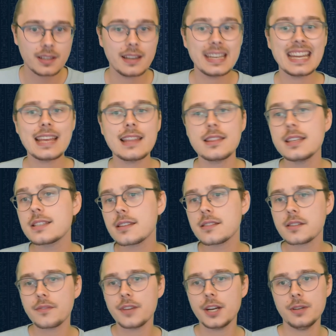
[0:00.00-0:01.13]
and this is
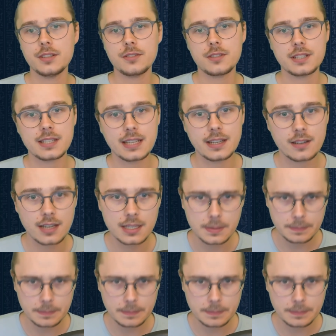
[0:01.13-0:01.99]
a very interesting card.